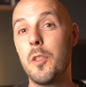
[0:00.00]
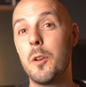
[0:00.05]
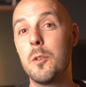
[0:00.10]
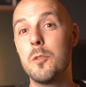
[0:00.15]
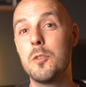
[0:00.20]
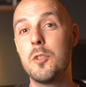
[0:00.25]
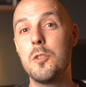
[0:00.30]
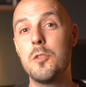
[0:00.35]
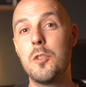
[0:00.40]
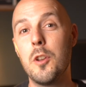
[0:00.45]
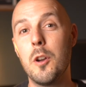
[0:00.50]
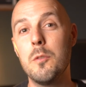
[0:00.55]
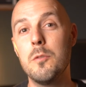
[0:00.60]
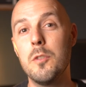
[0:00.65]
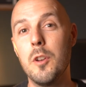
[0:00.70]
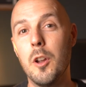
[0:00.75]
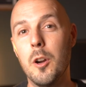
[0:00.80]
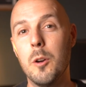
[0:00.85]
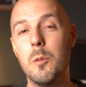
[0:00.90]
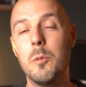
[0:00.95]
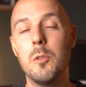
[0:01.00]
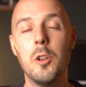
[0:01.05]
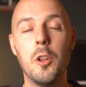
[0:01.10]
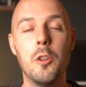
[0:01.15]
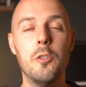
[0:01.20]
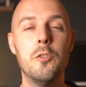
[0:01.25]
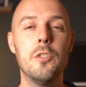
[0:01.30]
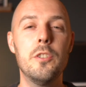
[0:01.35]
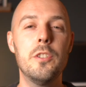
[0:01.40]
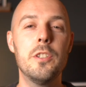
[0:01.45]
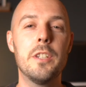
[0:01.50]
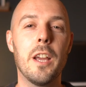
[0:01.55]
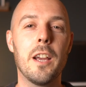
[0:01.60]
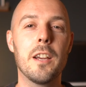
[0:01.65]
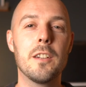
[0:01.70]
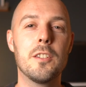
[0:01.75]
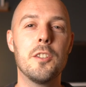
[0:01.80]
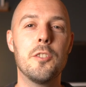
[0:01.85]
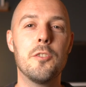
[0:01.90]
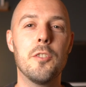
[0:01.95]
those who don't know, London
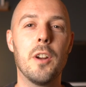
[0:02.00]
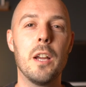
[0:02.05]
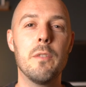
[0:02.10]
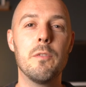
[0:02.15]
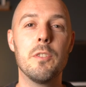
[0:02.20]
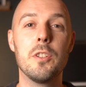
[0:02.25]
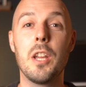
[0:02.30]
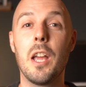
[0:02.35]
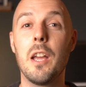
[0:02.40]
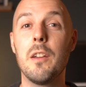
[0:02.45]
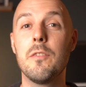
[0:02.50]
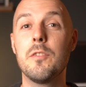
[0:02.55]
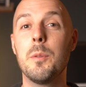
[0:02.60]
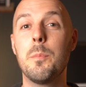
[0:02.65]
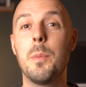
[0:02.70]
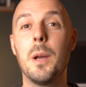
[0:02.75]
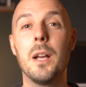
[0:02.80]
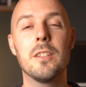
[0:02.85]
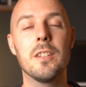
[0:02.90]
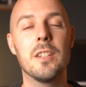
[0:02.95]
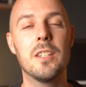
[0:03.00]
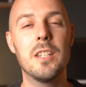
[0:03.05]
taxi drivers have to pass a